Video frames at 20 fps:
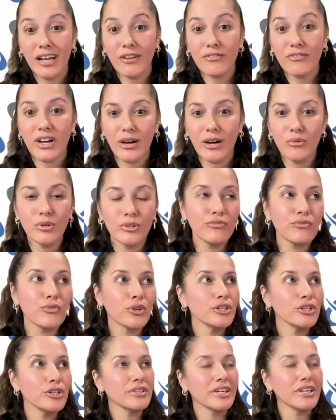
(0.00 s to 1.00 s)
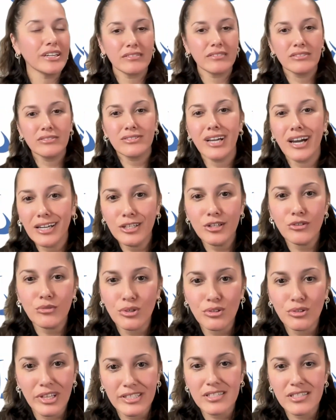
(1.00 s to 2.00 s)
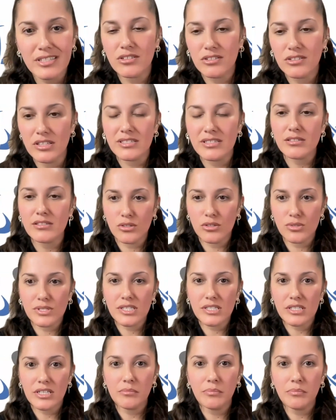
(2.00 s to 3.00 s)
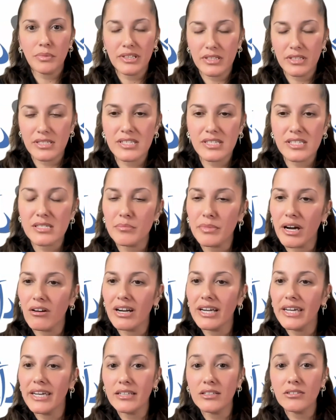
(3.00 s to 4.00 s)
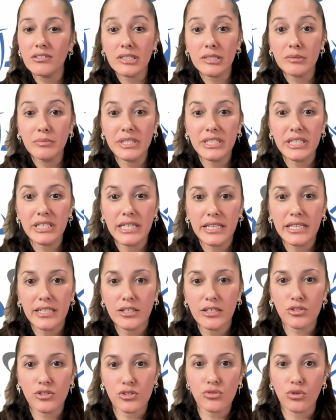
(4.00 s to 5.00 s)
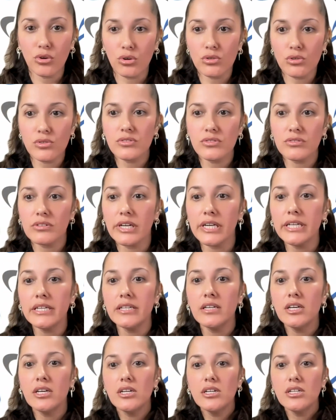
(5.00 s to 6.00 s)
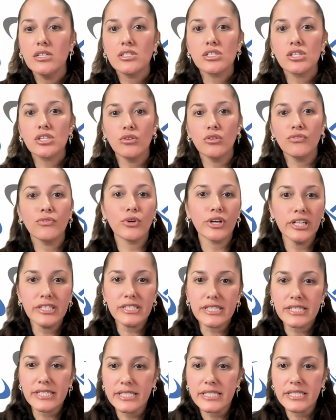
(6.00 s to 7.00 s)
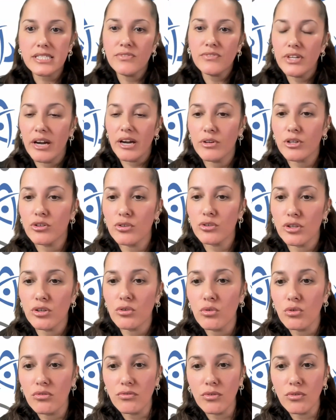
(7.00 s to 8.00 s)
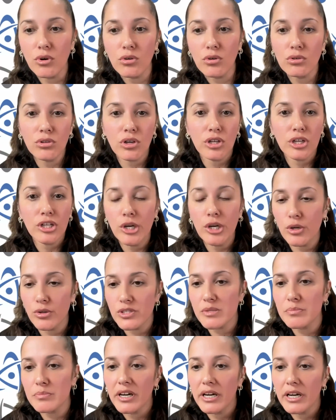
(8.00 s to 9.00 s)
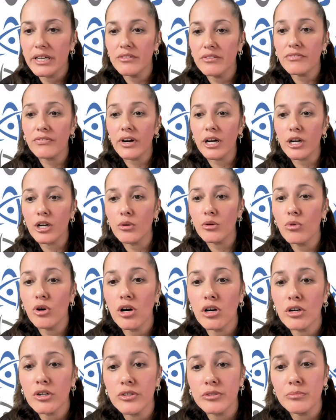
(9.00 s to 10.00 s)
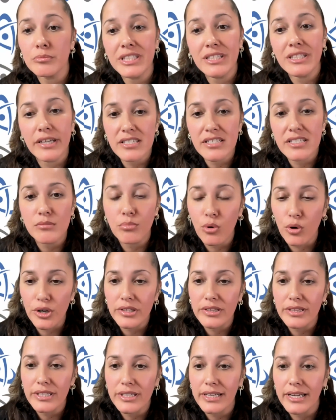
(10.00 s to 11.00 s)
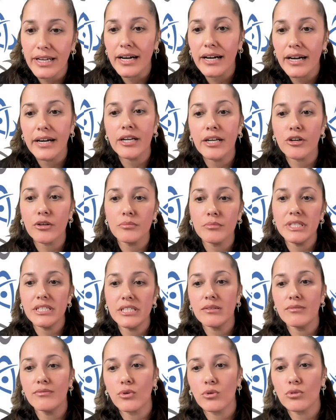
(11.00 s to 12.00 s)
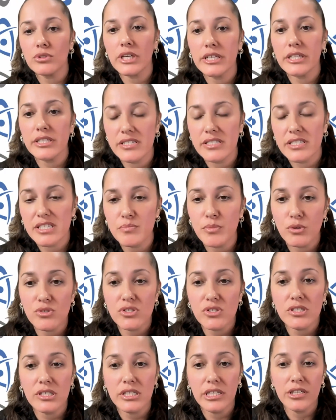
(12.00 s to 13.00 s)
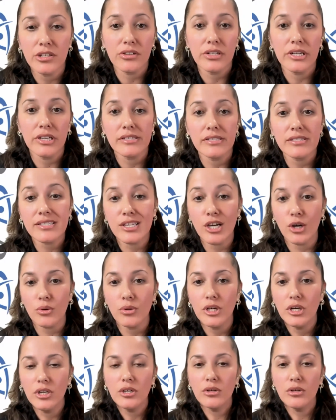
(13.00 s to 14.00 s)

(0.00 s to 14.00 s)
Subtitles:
then I've got one for you that kind of relates to this loosely, but this is about handling mitigating controls, right? So for instance, if you have a critical vuln on a host behind the firewall, could be less important than a high or medium vuln that is exposed to the internet. So